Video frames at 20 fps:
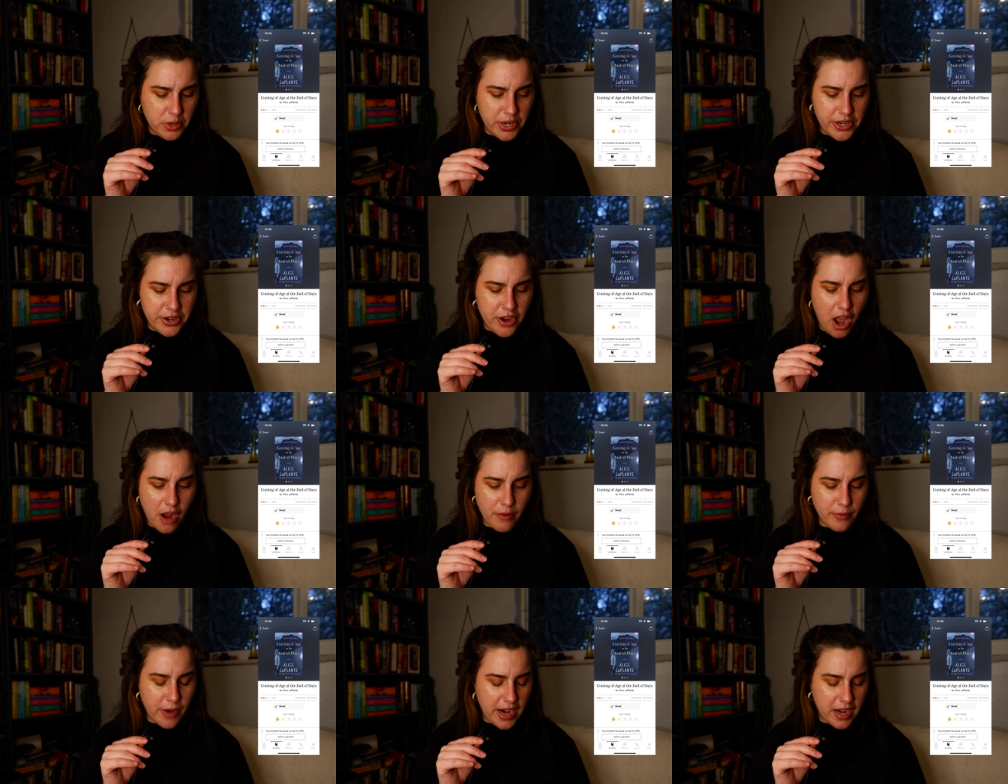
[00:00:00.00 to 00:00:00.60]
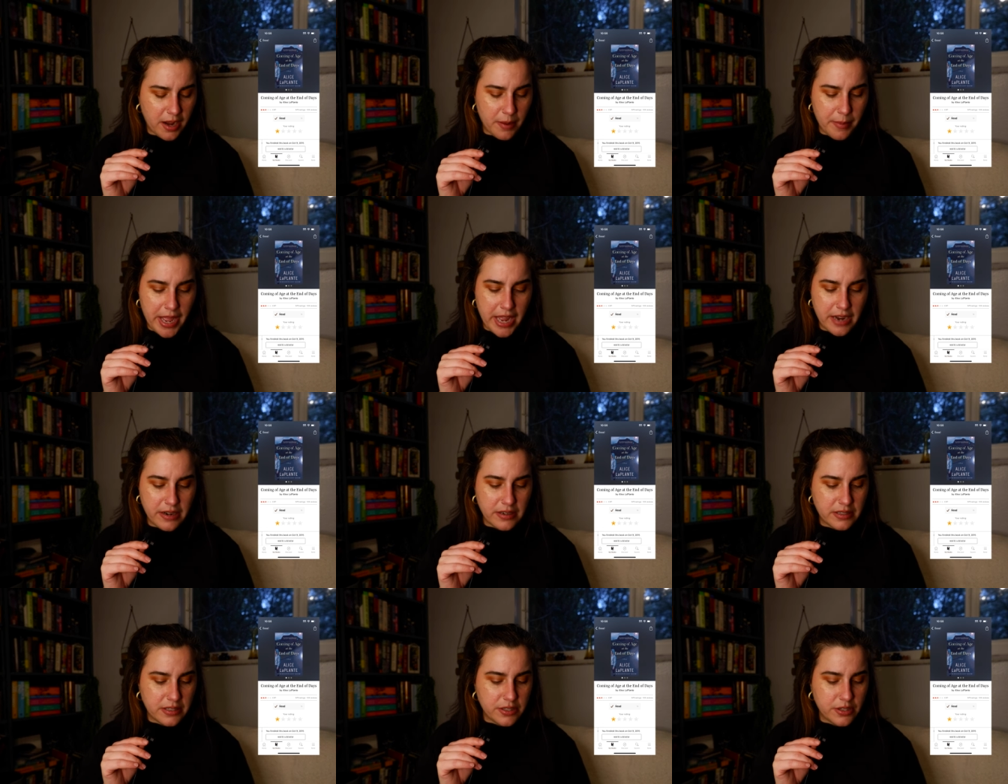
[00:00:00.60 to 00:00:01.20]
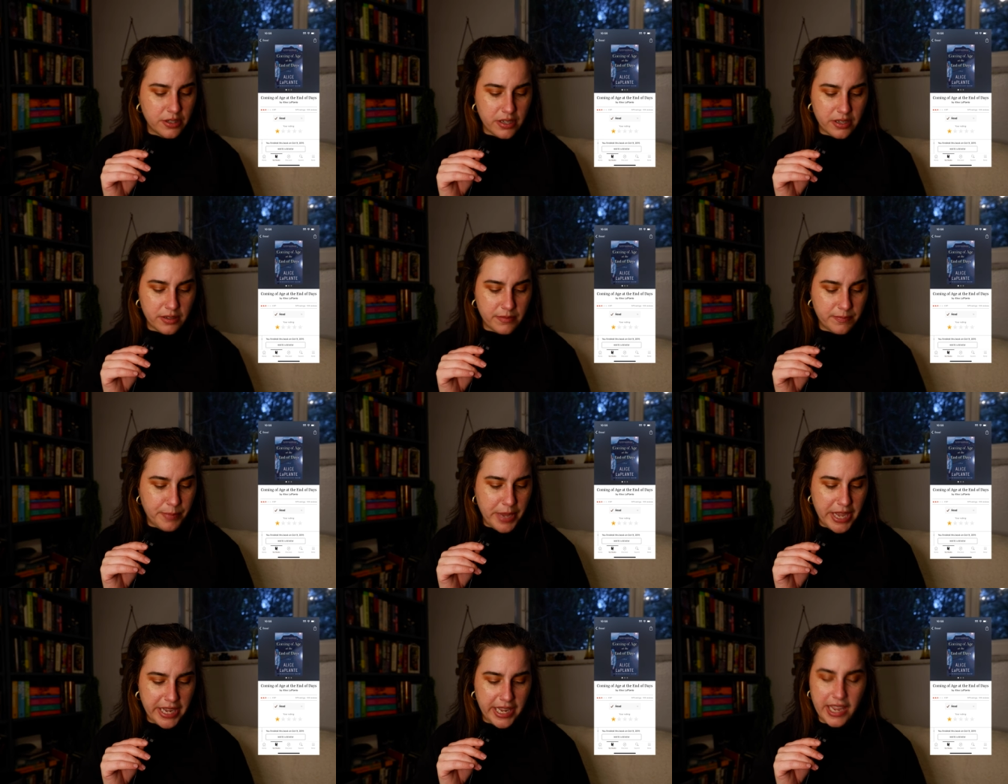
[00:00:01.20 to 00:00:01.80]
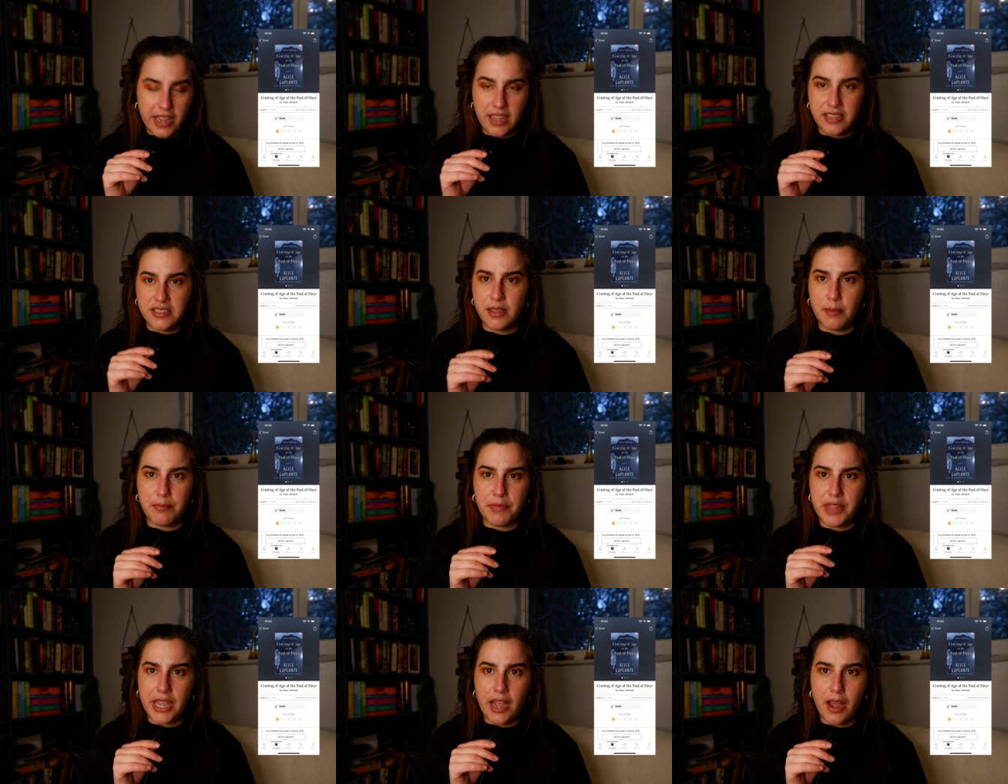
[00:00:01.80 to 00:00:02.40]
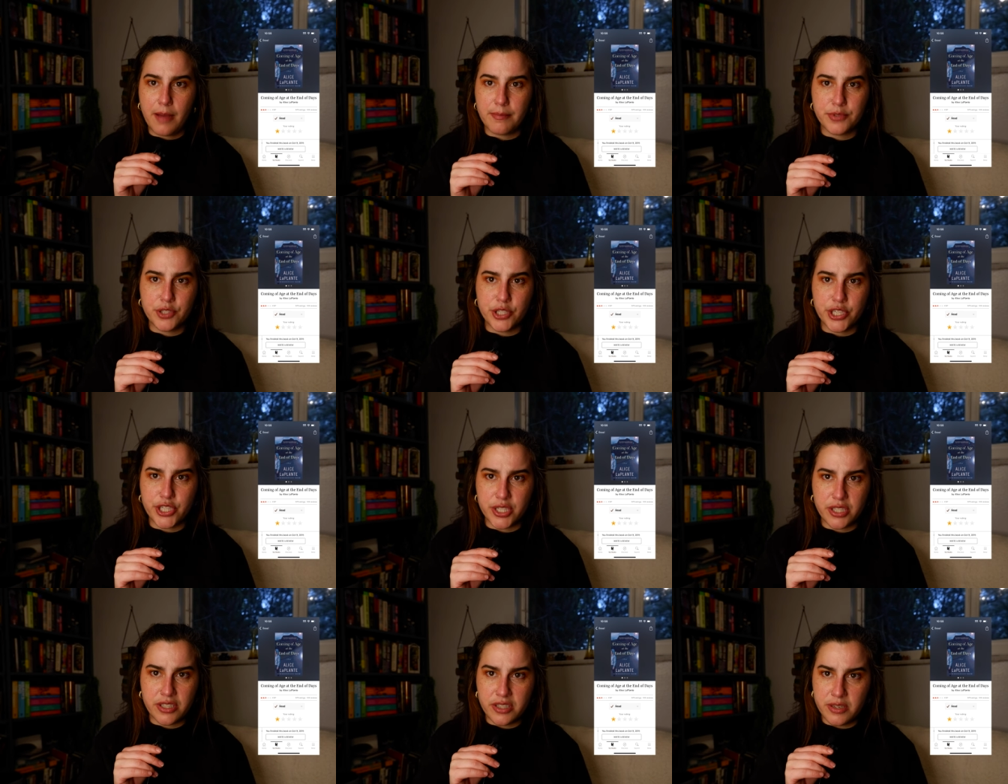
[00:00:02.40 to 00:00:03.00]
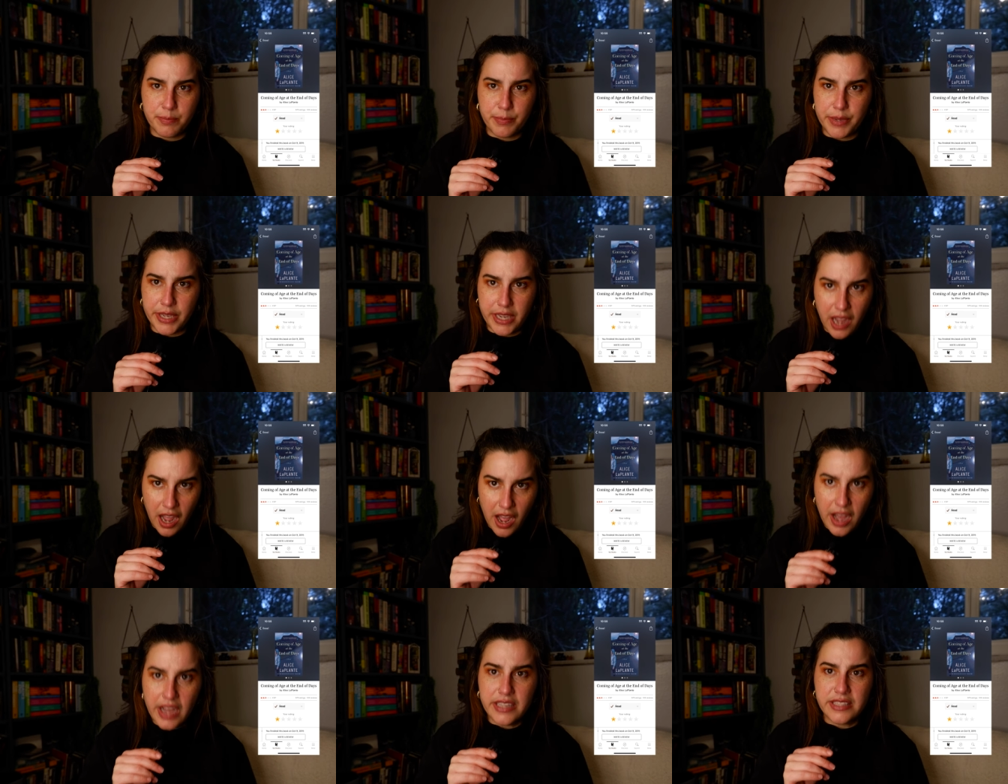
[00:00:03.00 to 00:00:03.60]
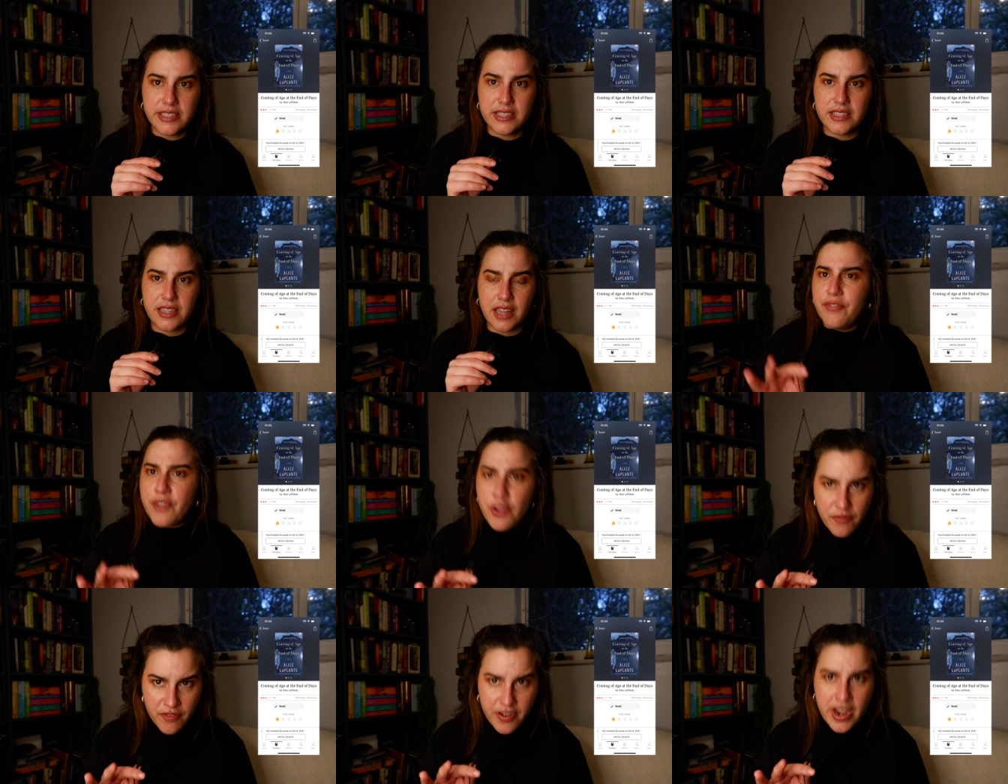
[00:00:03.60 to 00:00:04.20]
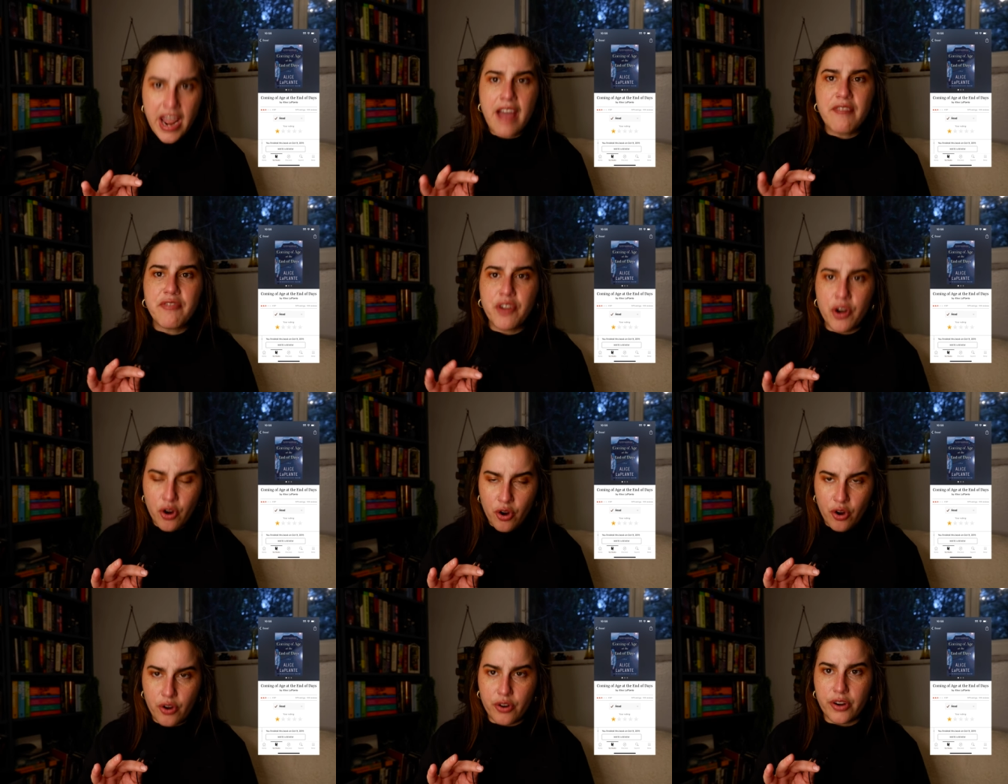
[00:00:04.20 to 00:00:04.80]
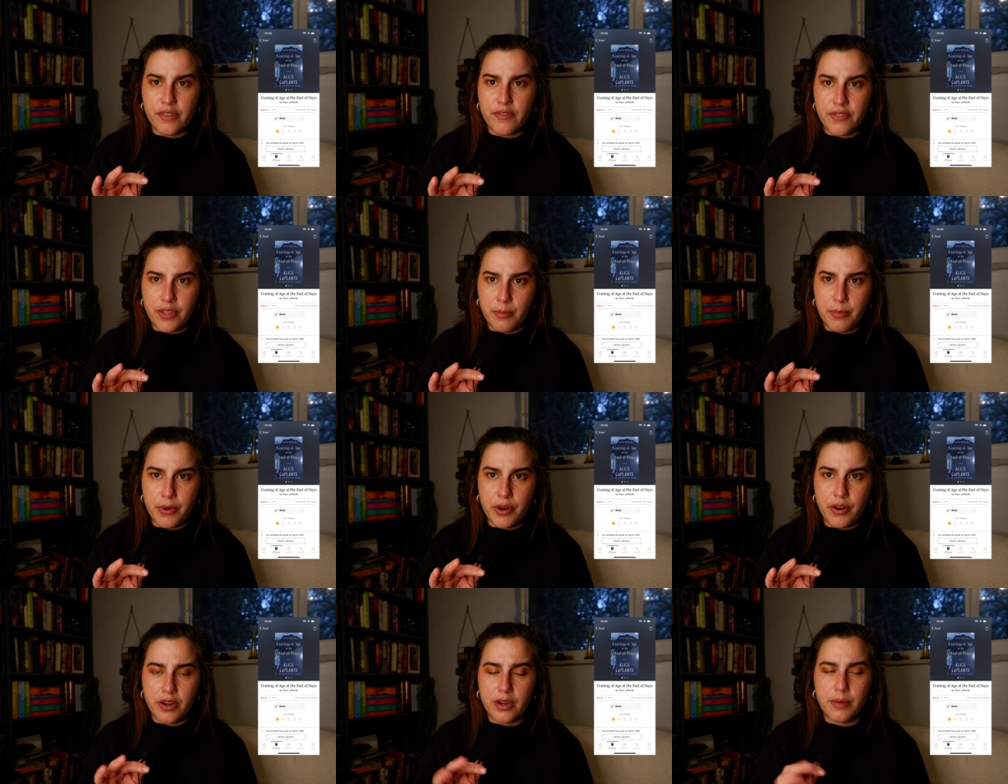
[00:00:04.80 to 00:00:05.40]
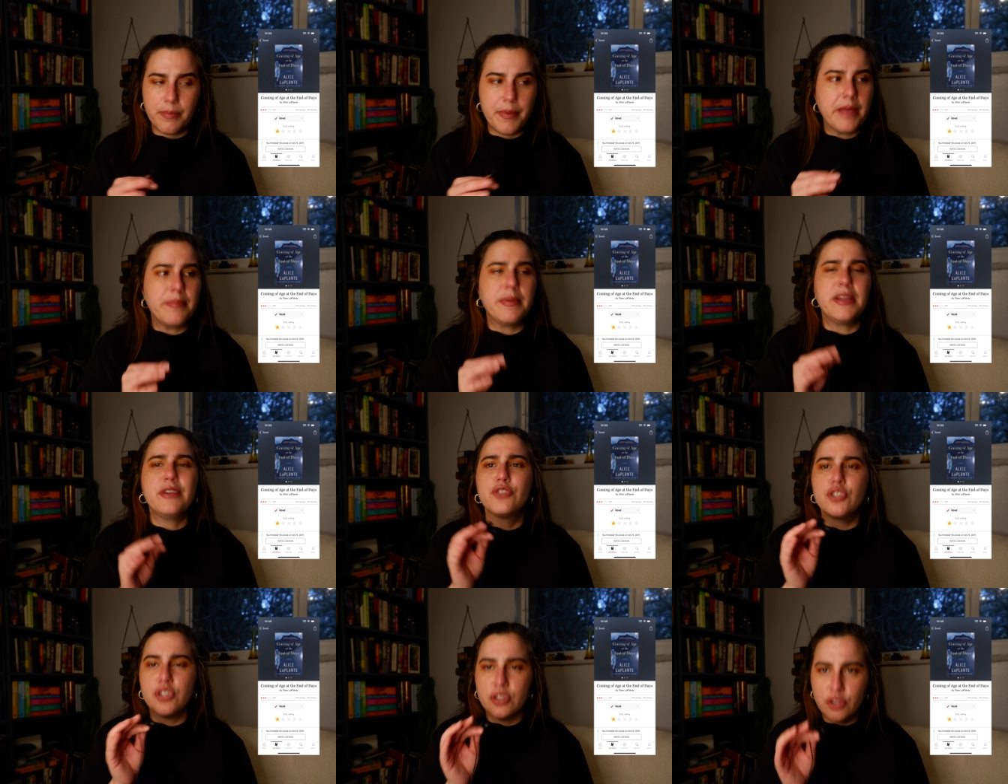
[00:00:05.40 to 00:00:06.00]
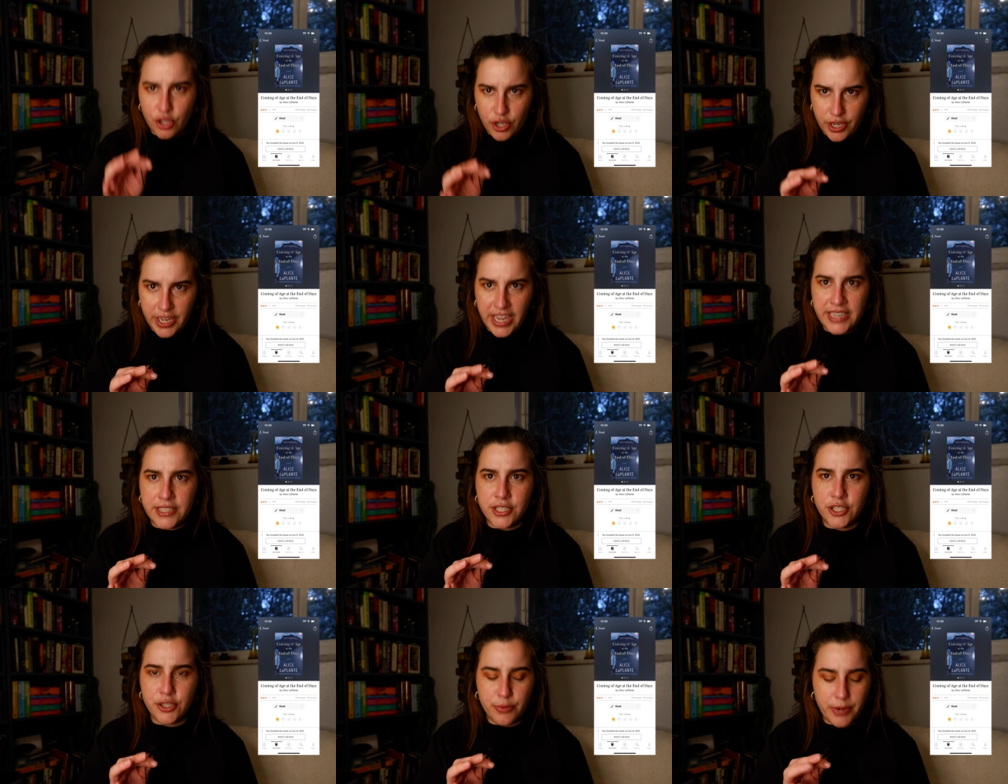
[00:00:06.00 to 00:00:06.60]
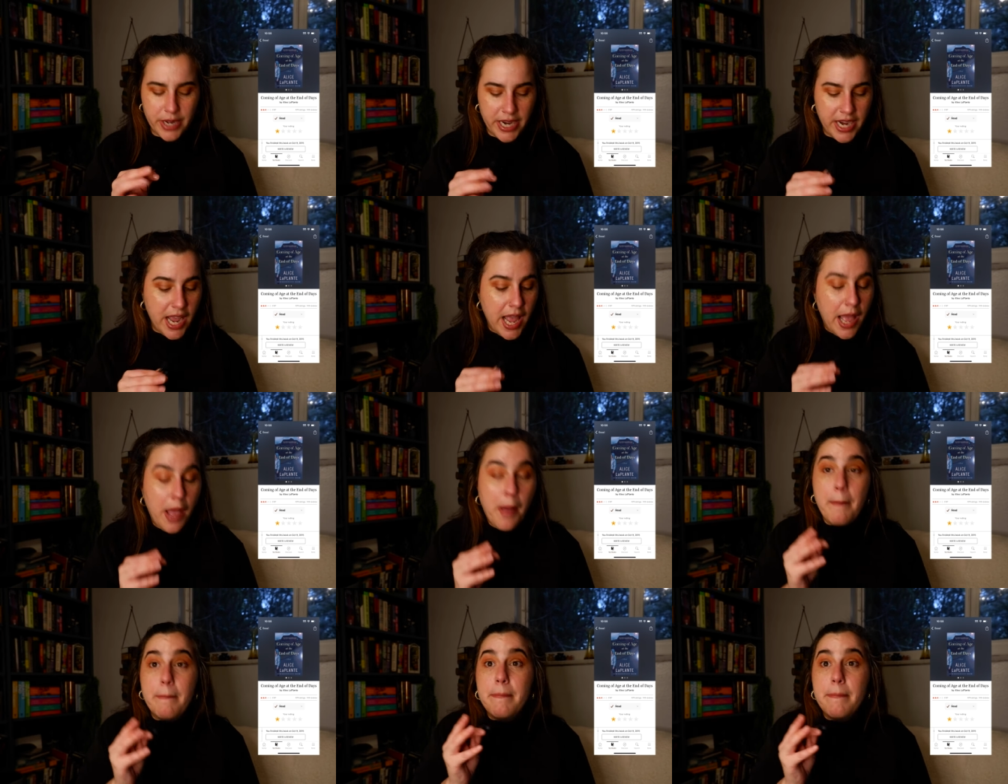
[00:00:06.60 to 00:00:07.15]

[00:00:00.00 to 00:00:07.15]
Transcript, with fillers: would not recommend picking something up just because. If you've never heard of the book, maybe you should look into it.